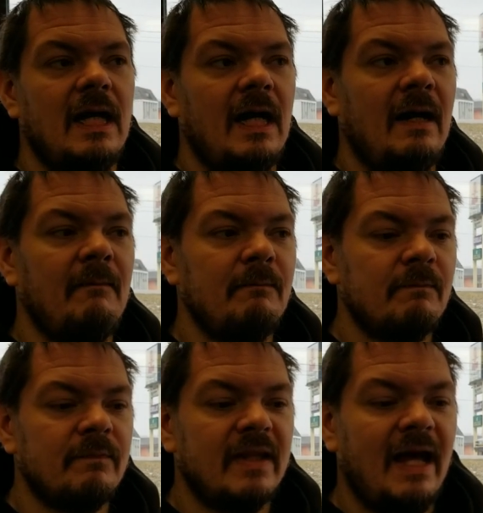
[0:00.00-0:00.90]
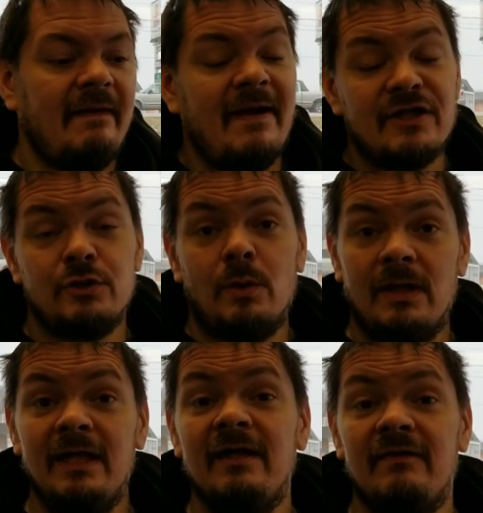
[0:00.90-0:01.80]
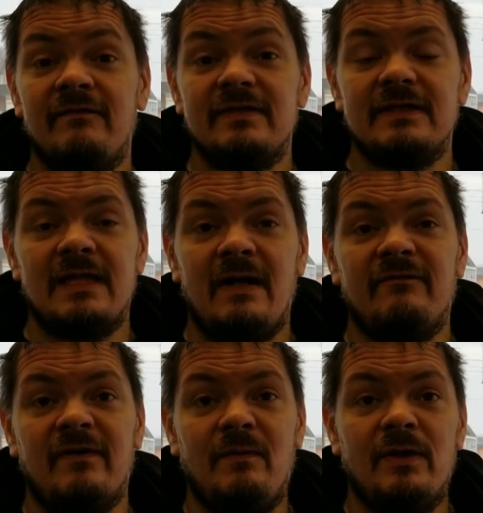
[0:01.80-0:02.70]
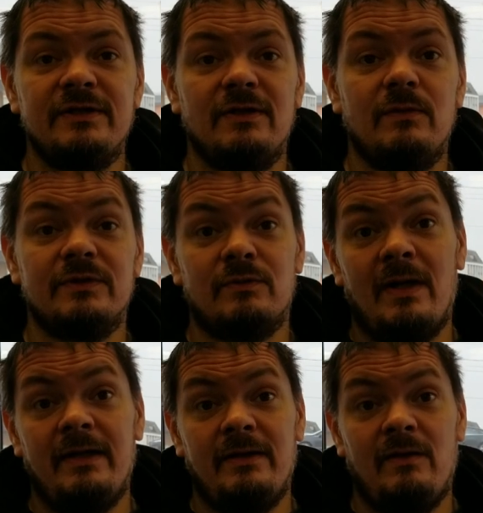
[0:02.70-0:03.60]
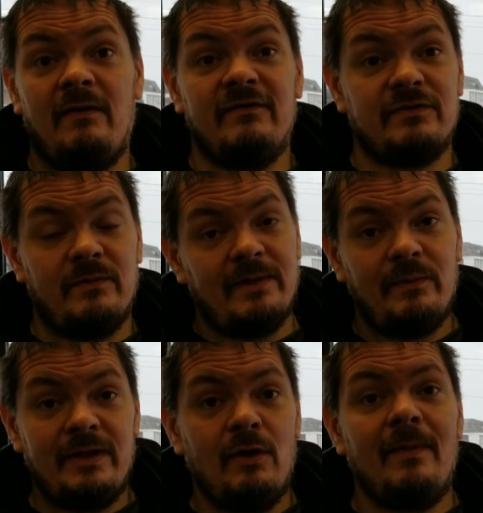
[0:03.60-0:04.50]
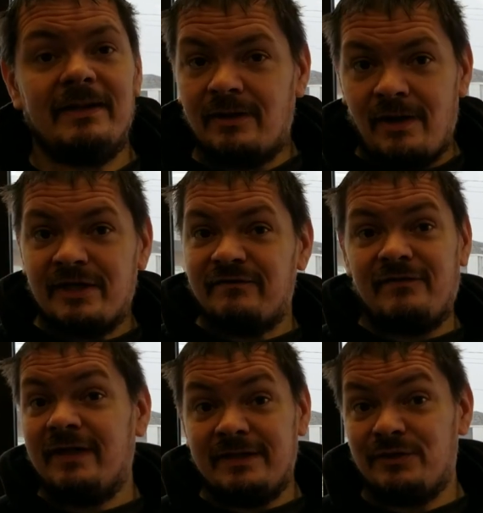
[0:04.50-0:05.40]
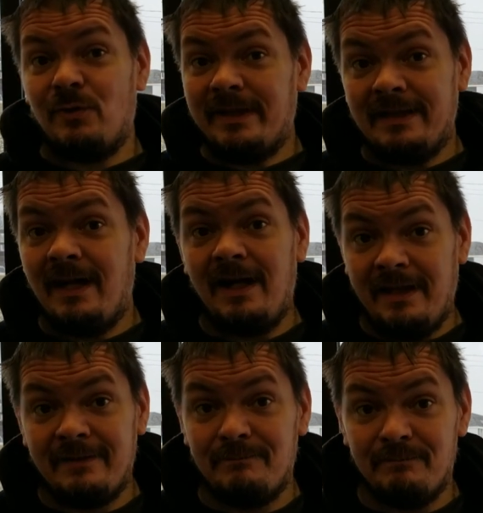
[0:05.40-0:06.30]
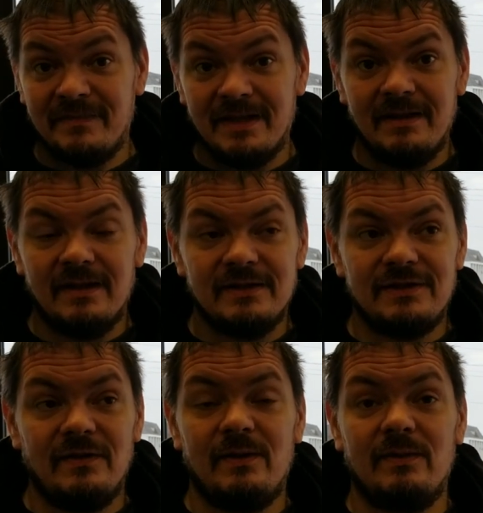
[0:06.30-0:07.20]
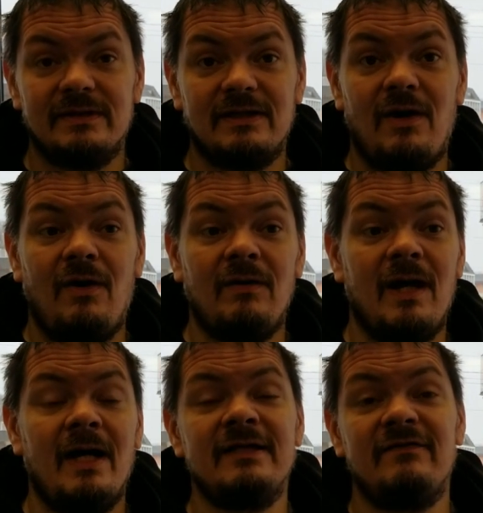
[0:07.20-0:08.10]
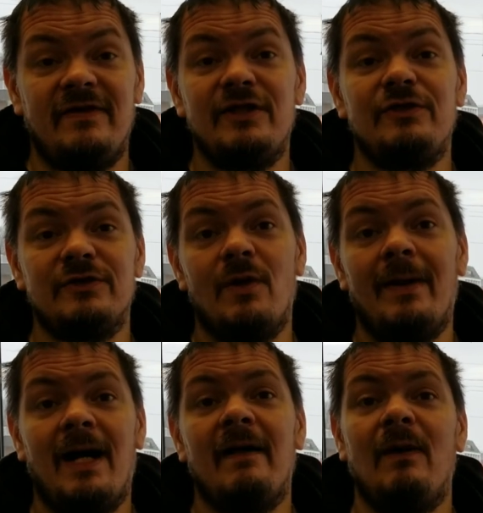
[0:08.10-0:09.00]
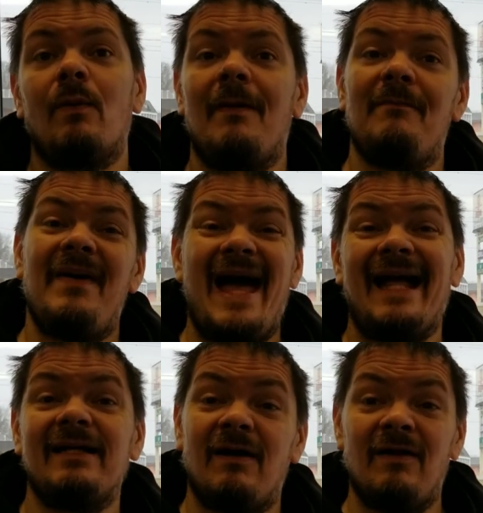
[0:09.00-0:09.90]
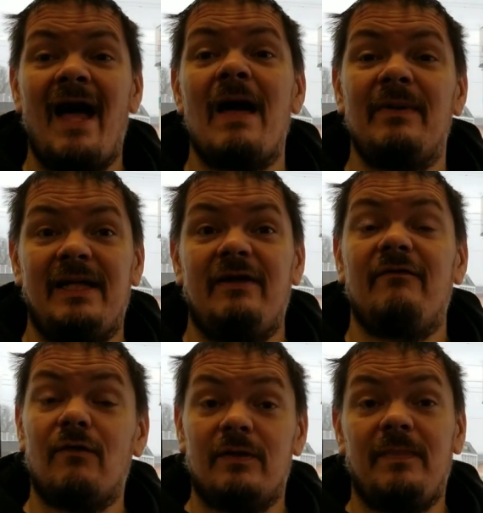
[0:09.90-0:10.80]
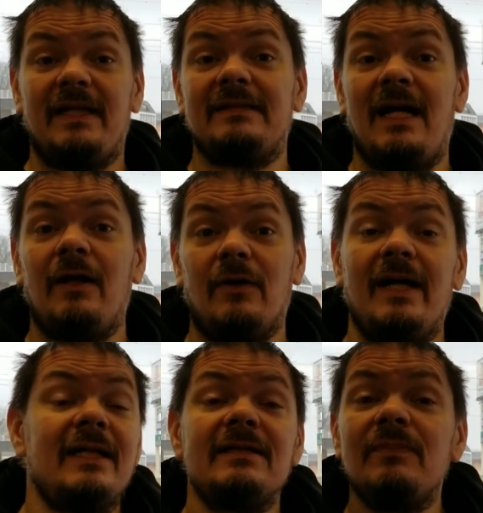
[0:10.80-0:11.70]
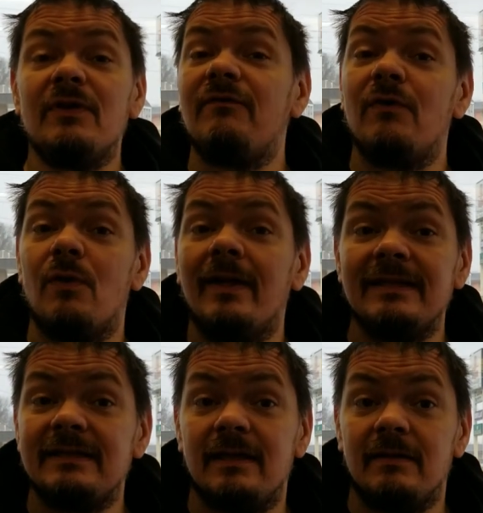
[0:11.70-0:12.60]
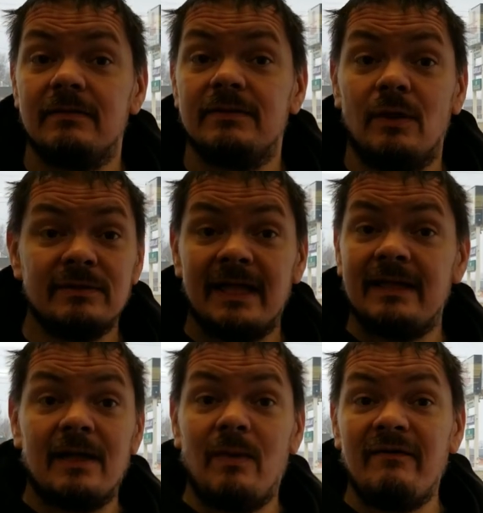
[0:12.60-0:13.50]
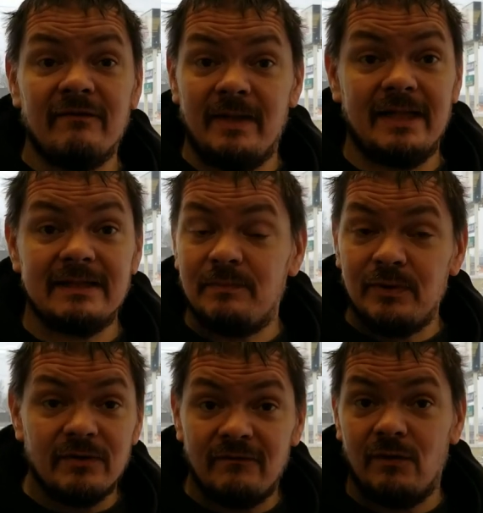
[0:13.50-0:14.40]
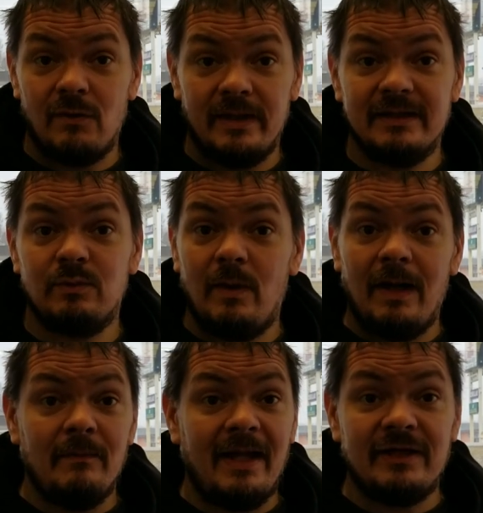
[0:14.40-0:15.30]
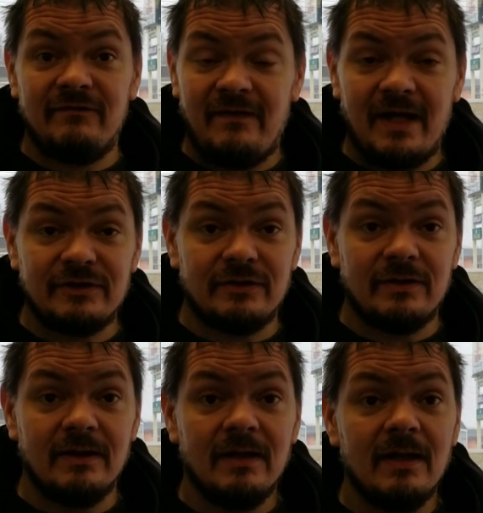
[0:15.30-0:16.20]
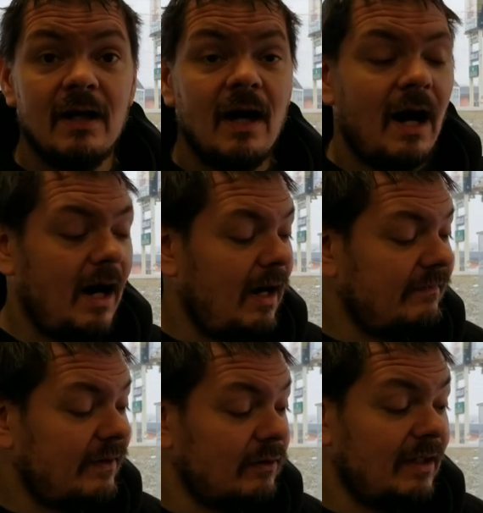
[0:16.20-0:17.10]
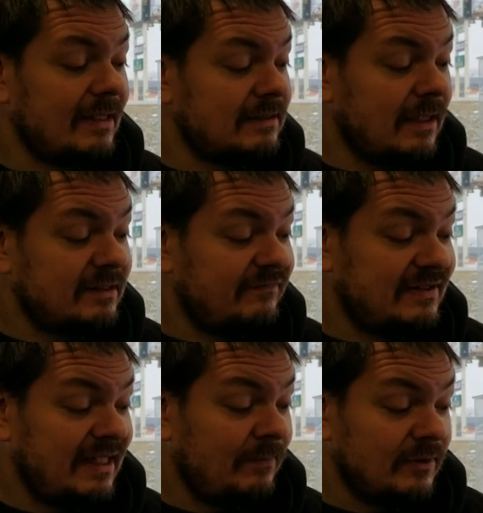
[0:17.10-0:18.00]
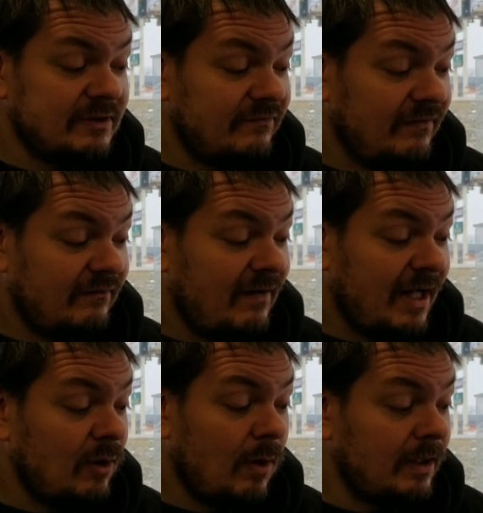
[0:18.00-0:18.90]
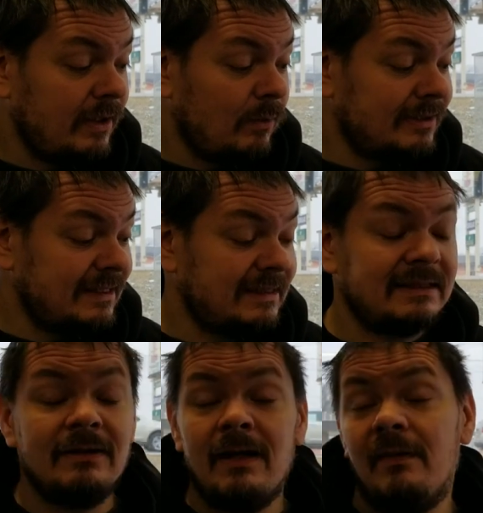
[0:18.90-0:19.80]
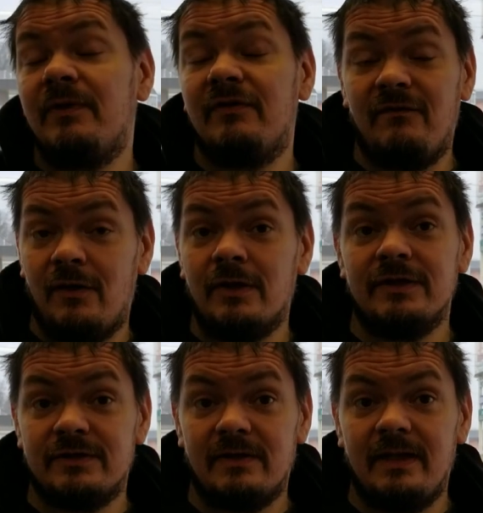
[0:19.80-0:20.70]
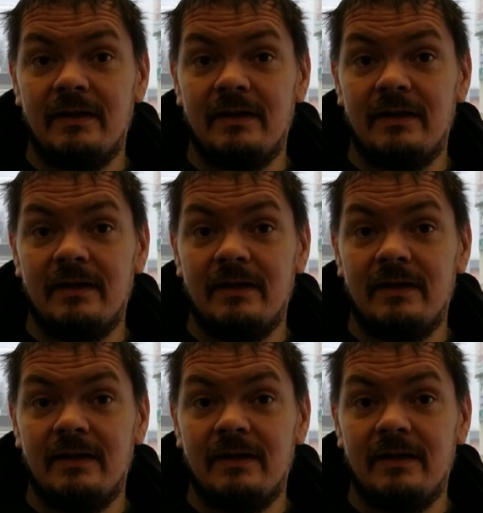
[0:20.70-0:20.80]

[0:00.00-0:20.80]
Um, and that short-lived time frame also was right. You know, obviously we, we know about the crash of 1929, Mm-hmm. So there was all kinds of issues going on that were a bad calamity for the peace dollar. It is a beautiful coin still. Don't take that away from it. It's a beautiful coin. It's well manufactured. Uh, there are lots and lots of examples of, of high quality ones. It's still got beautiful artistry.